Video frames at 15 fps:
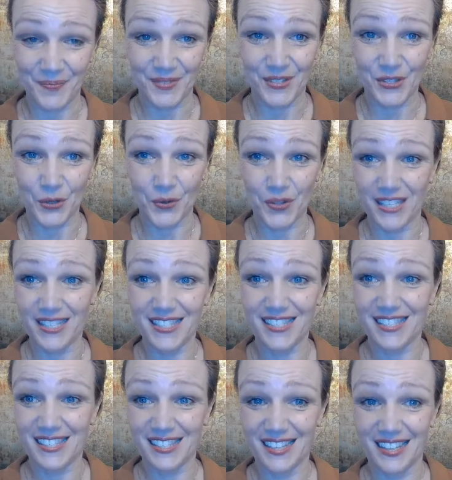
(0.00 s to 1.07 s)
So
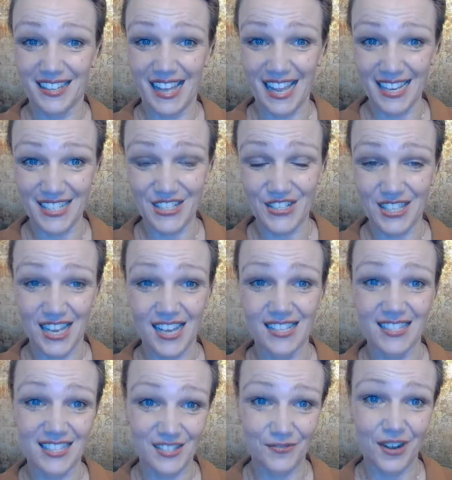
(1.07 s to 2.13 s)
this
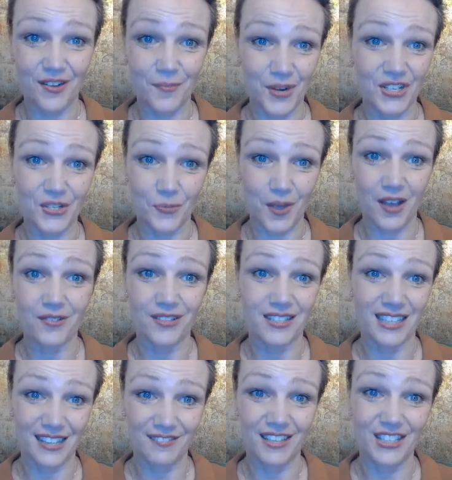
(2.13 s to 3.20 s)
exercise is very much about
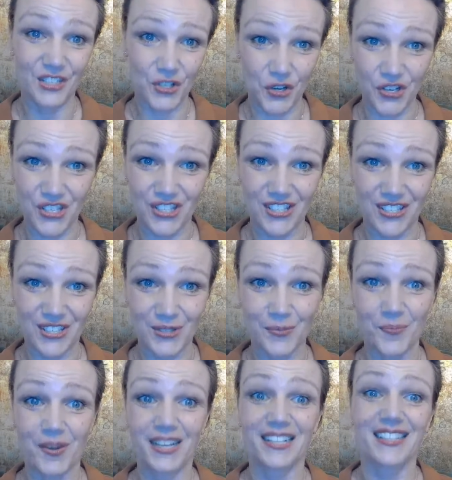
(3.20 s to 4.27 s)
giving choices,
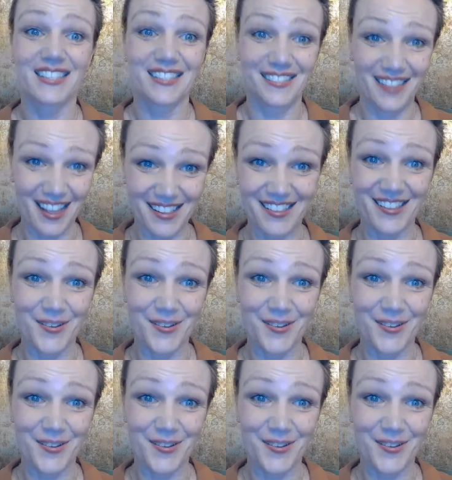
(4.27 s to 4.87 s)
but it's not